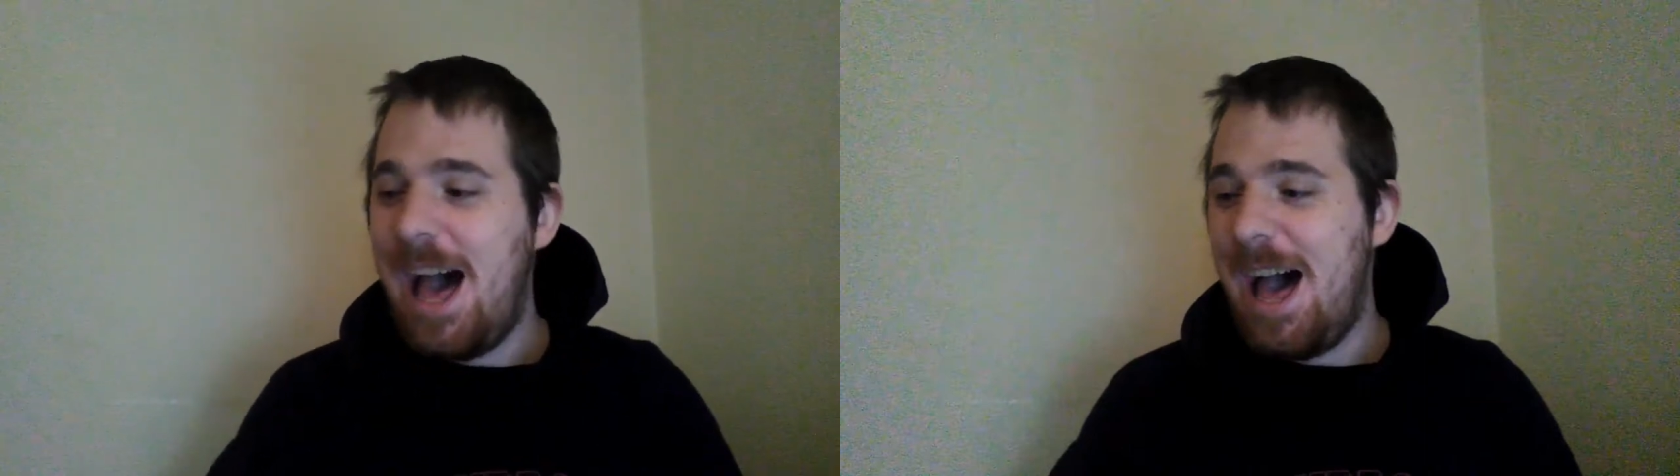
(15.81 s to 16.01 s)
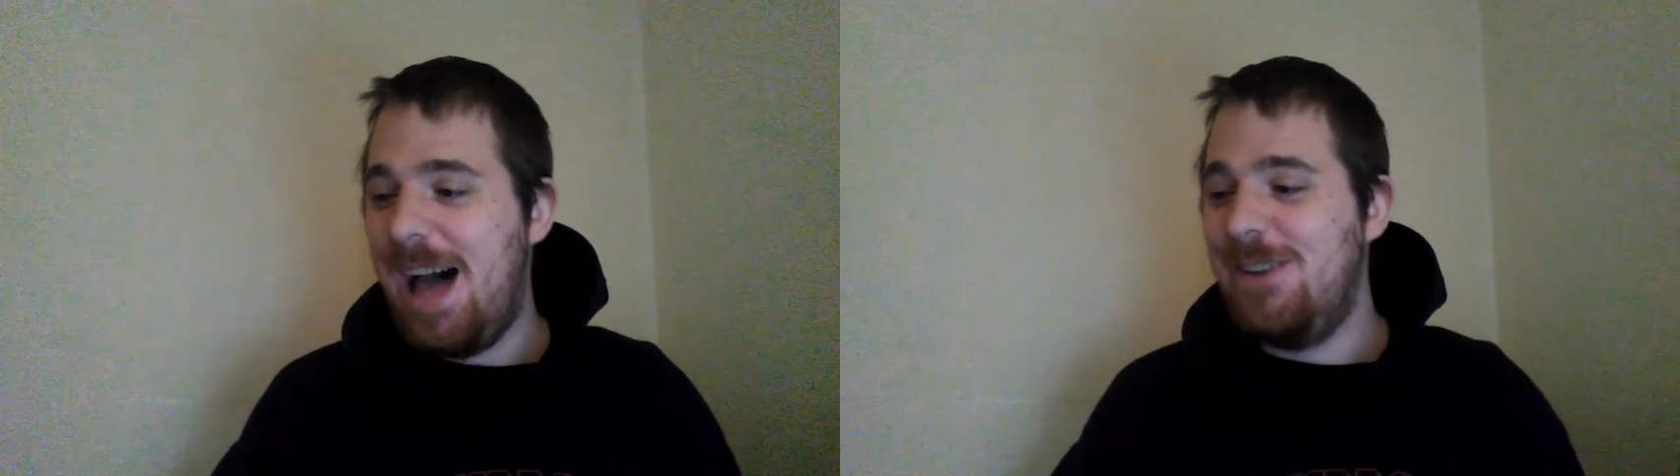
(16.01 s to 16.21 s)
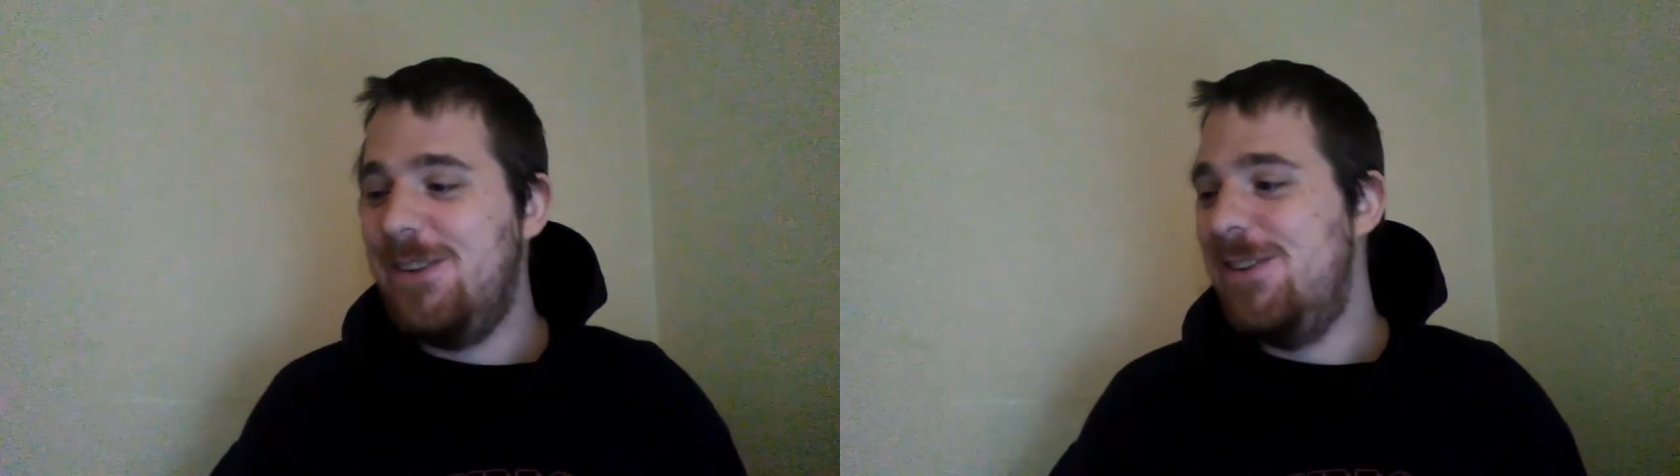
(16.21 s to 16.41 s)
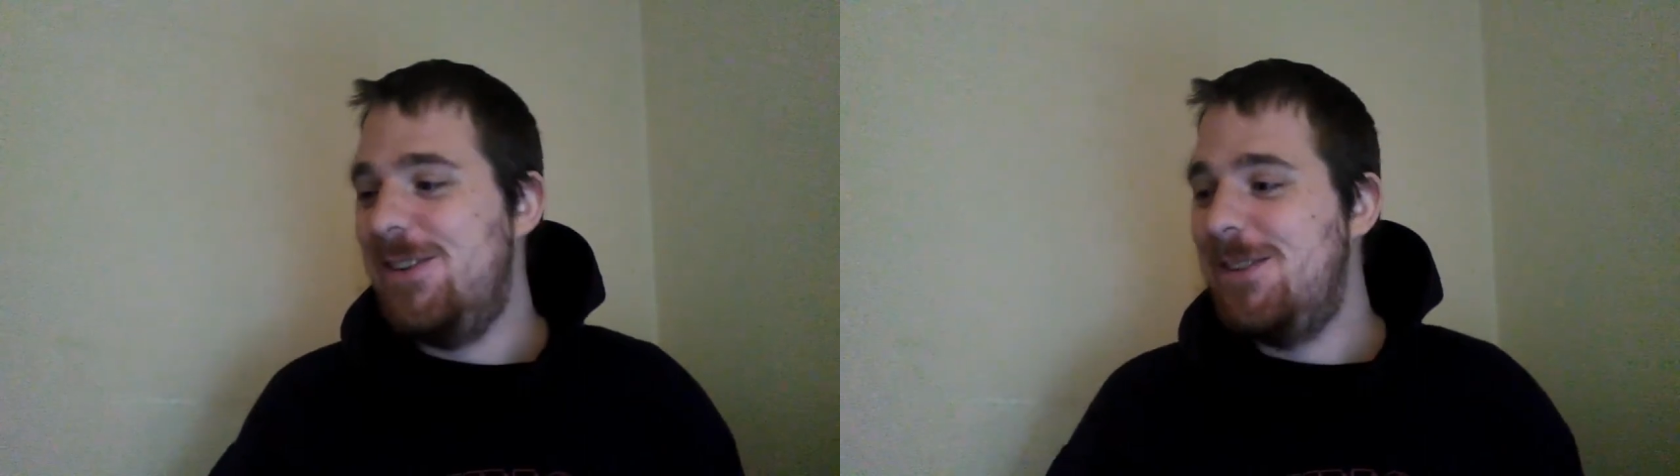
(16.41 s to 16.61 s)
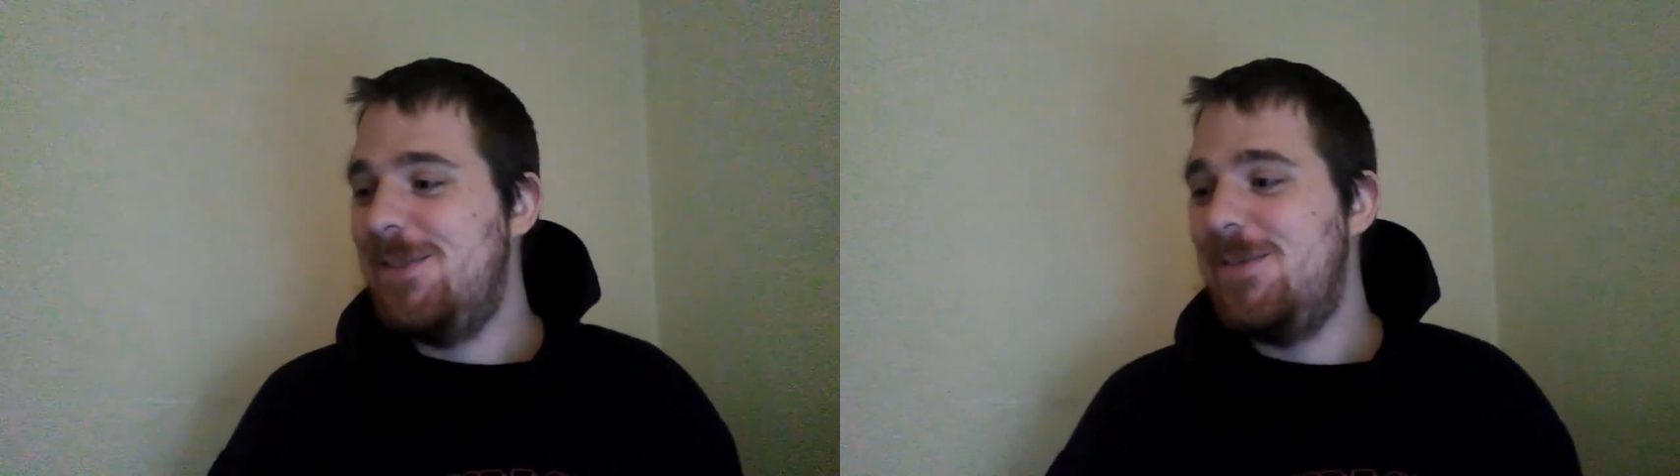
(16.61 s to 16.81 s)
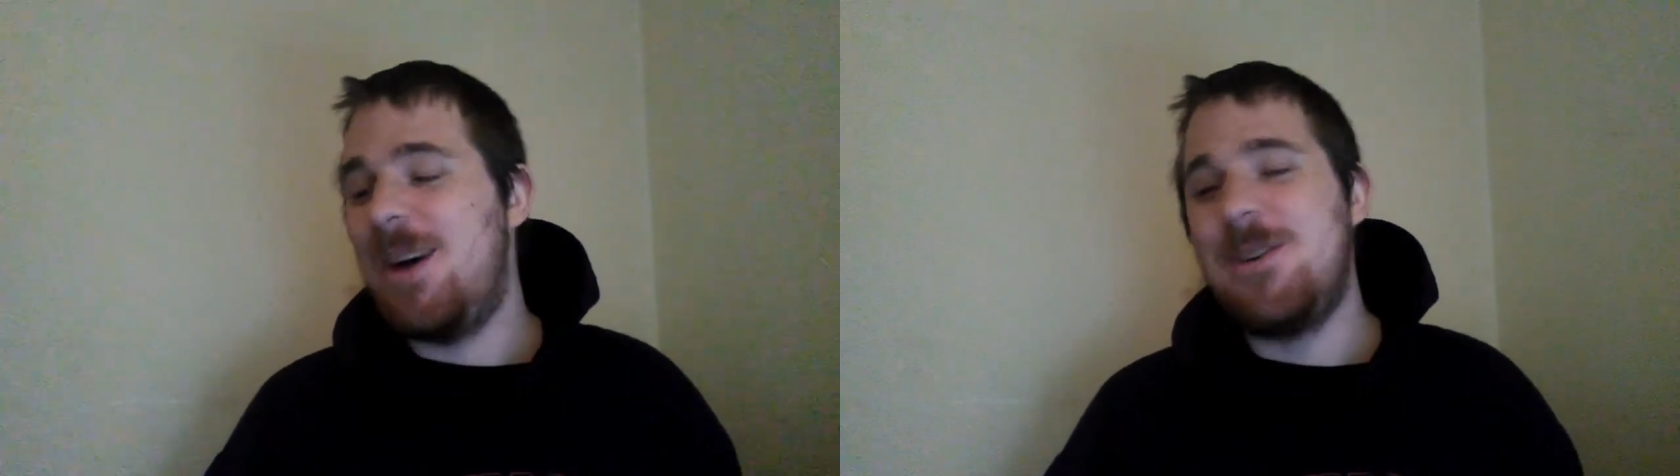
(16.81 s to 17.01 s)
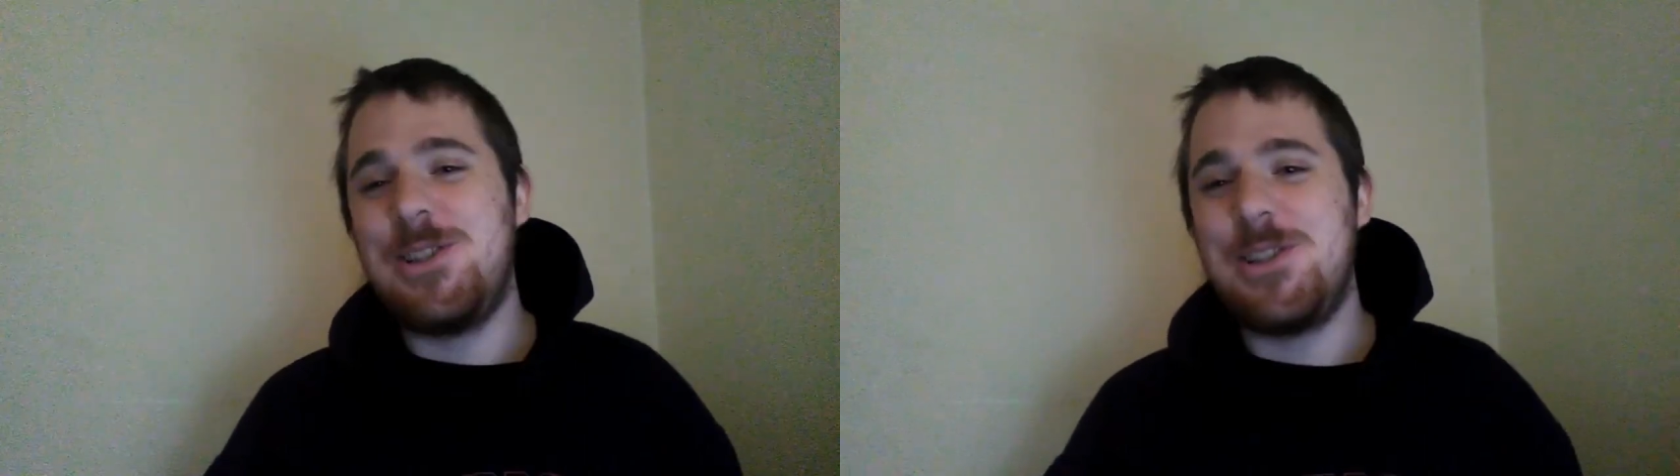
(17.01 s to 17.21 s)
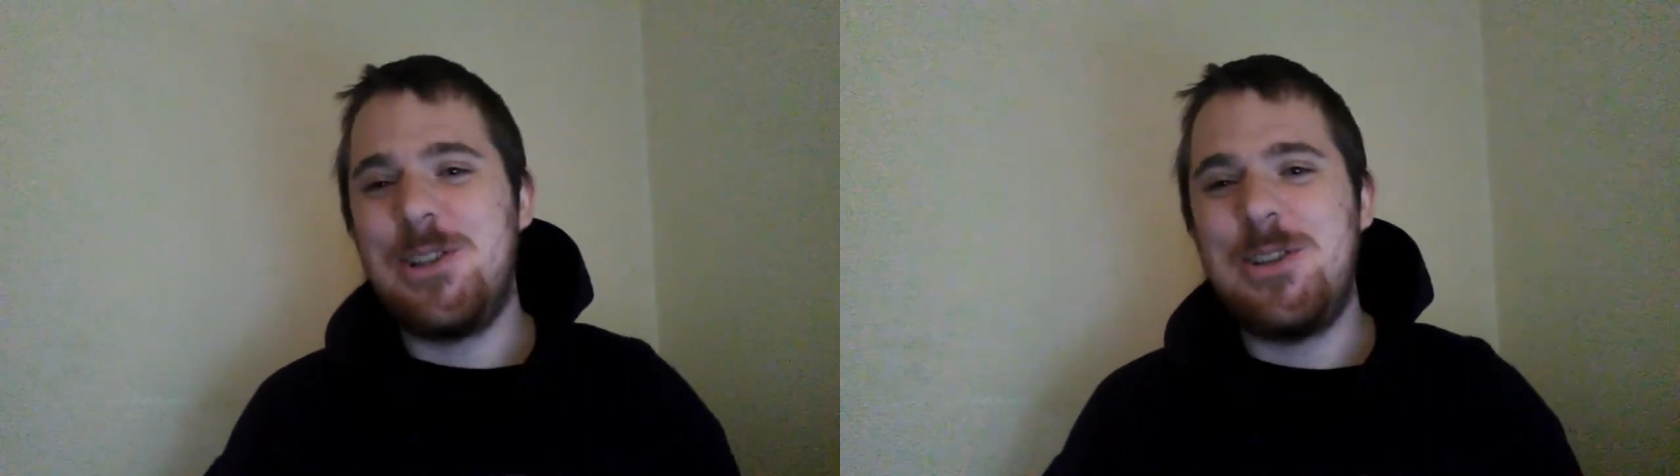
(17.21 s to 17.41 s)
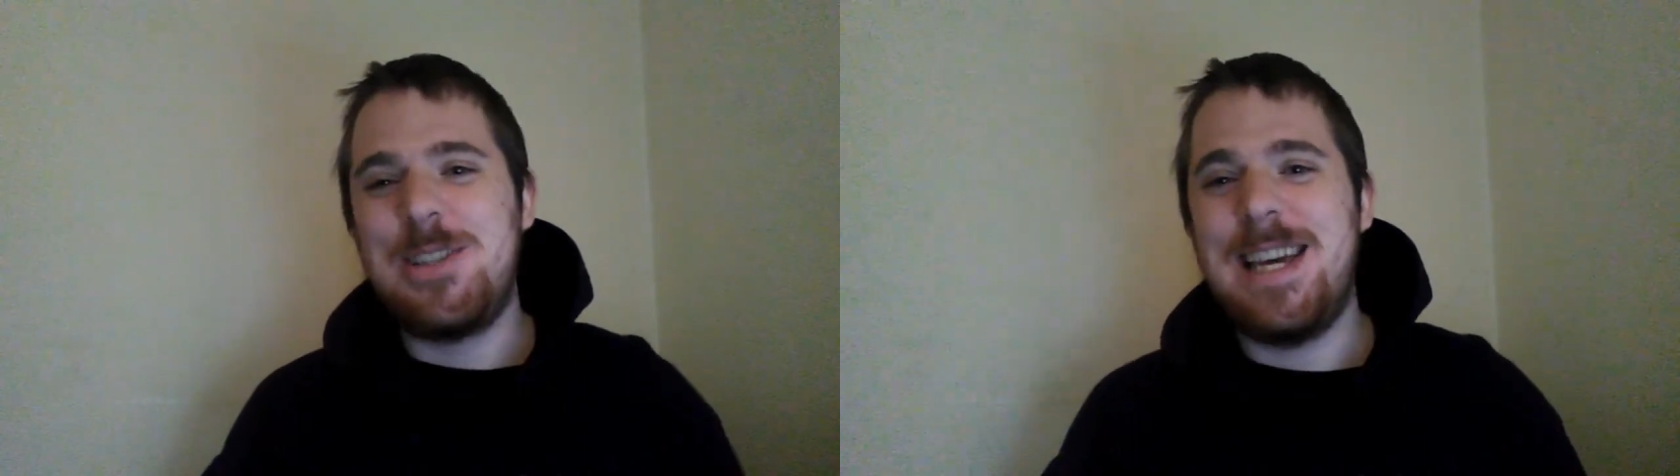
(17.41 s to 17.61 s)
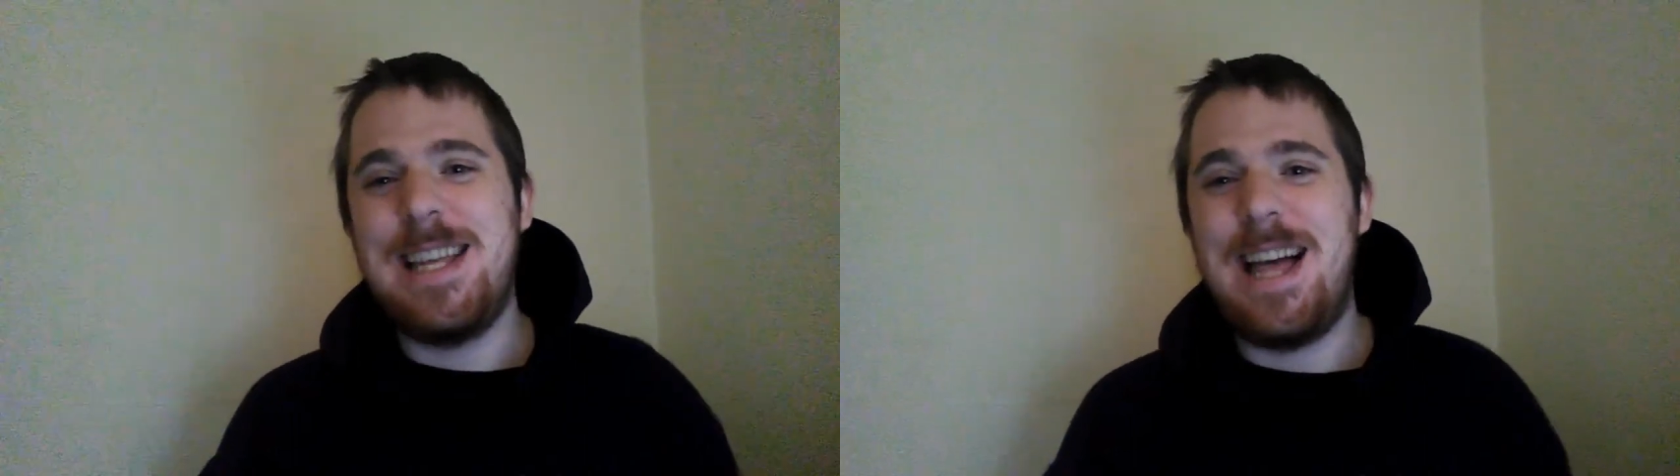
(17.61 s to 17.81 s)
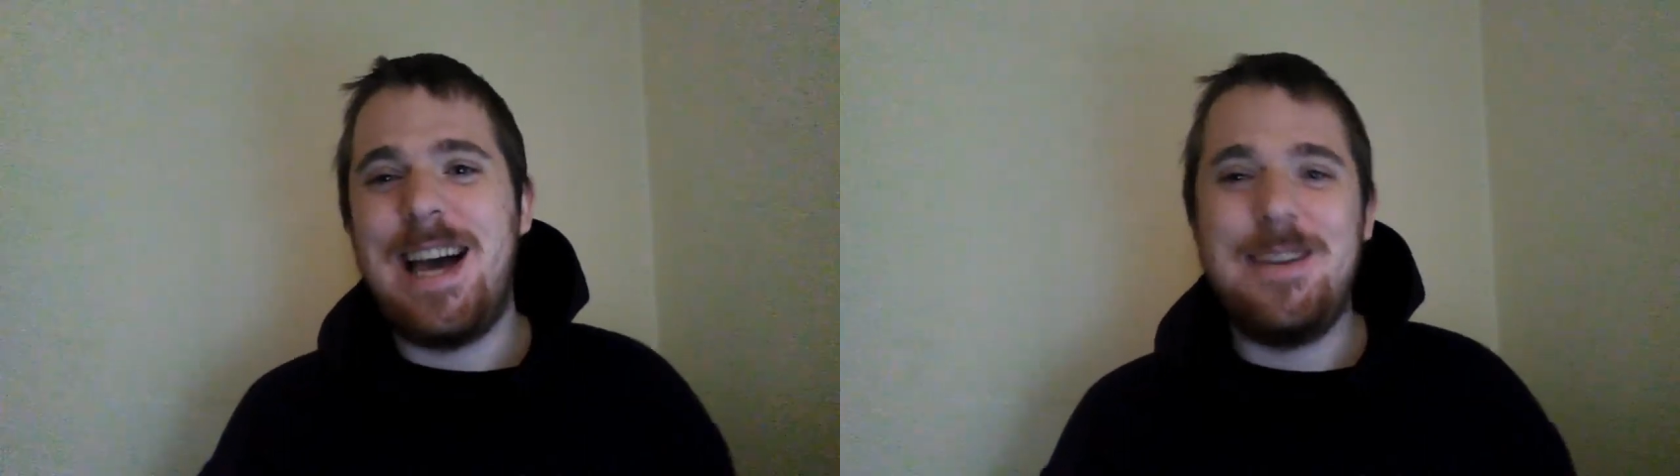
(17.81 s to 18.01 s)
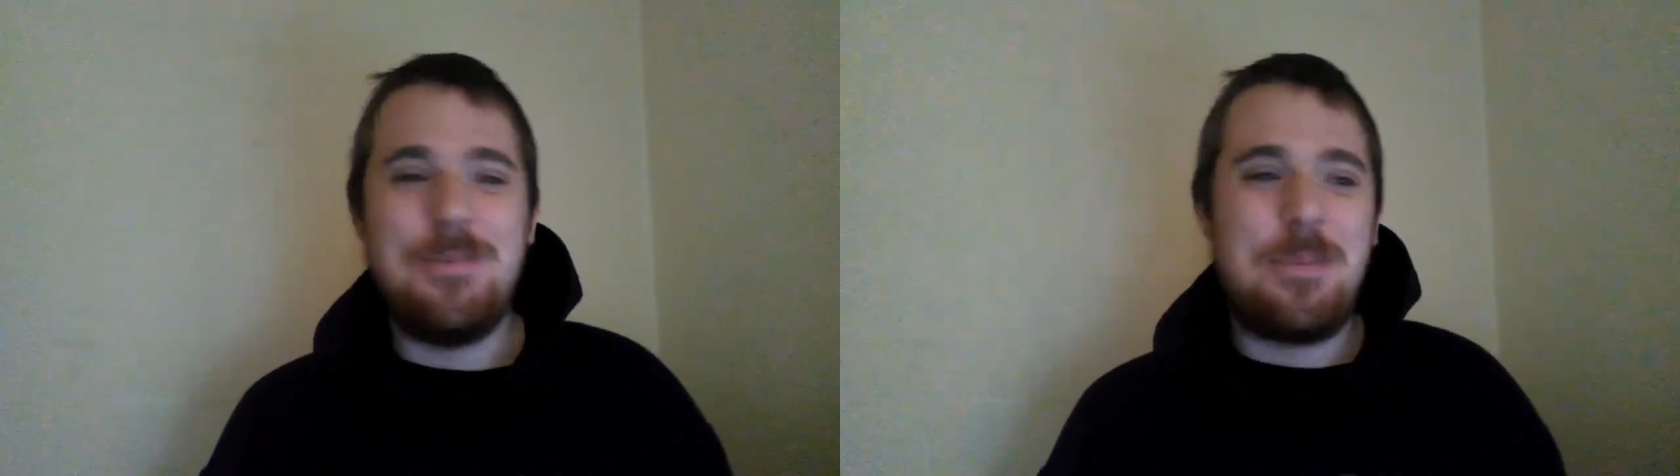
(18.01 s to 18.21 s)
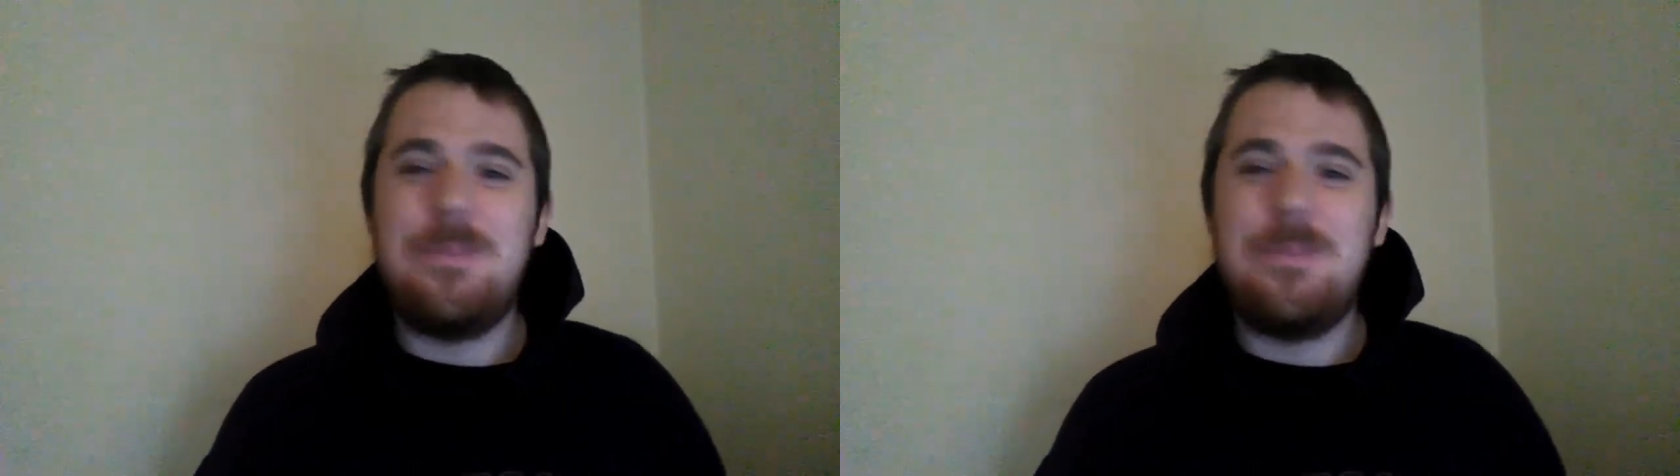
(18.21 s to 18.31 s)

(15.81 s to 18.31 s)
and I just looked at it like,